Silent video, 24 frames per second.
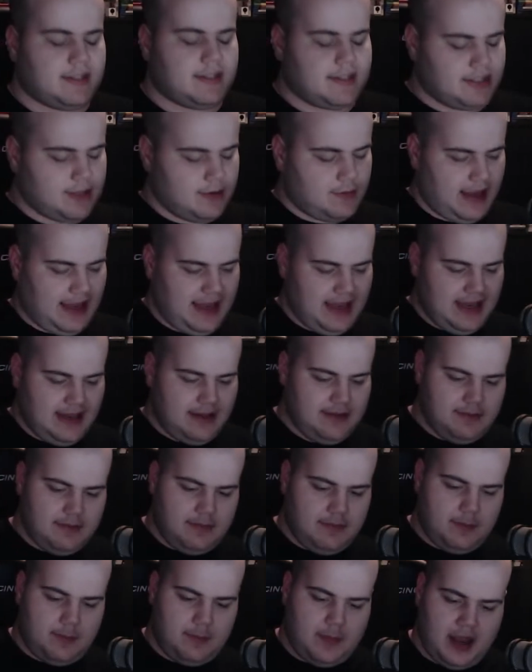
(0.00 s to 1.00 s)
So
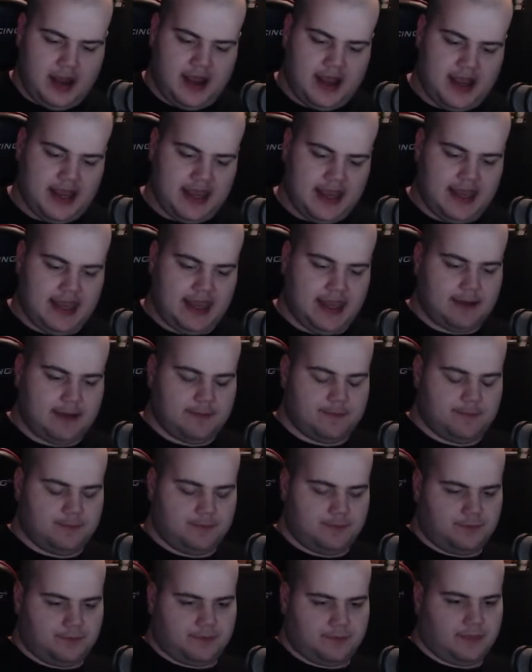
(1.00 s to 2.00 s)
in my
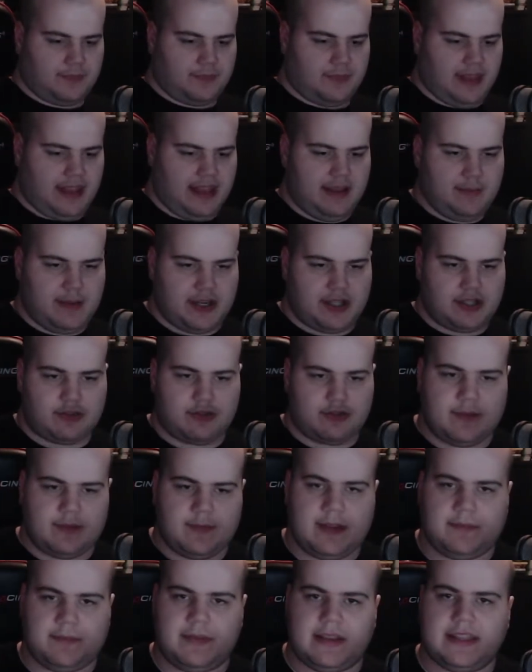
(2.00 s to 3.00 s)

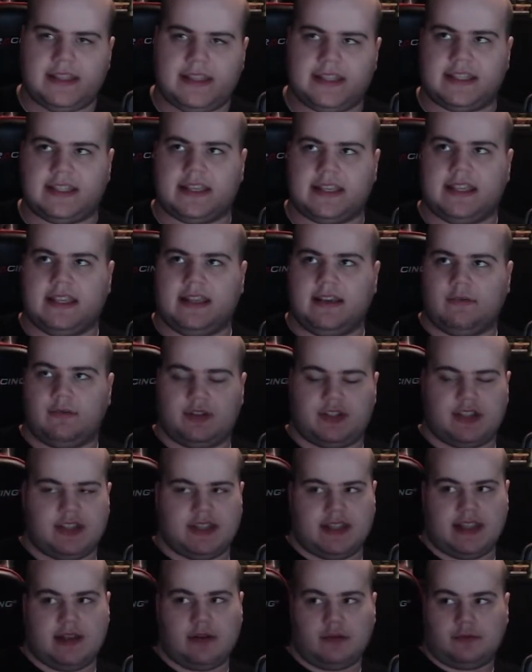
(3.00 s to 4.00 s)
streaming PC, which
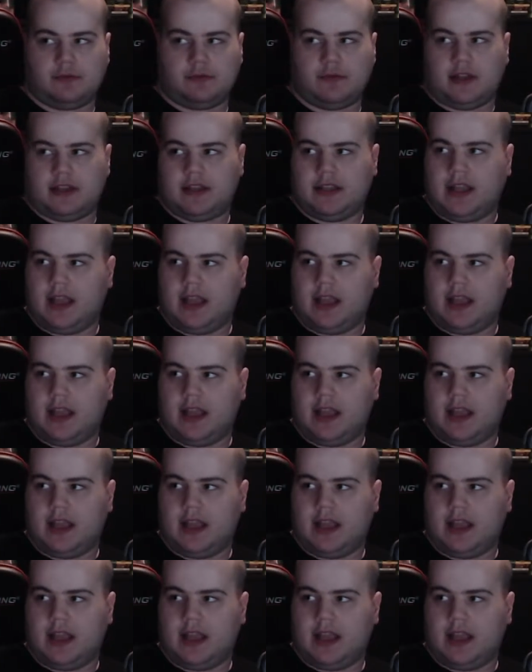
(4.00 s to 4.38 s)
is the old one,